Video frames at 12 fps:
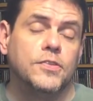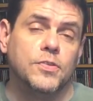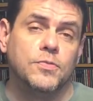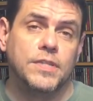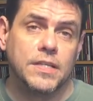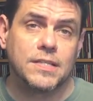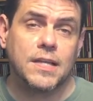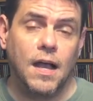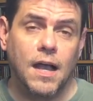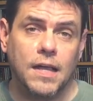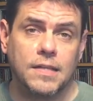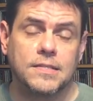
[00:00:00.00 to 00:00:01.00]
to
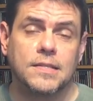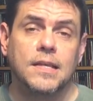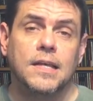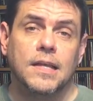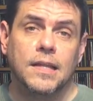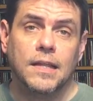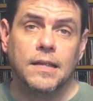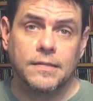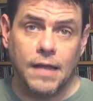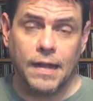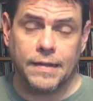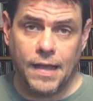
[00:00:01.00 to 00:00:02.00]

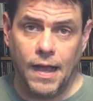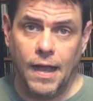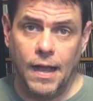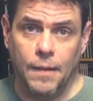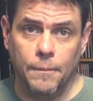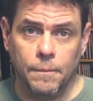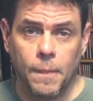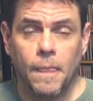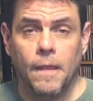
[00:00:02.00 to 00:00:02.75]
Discogs.com.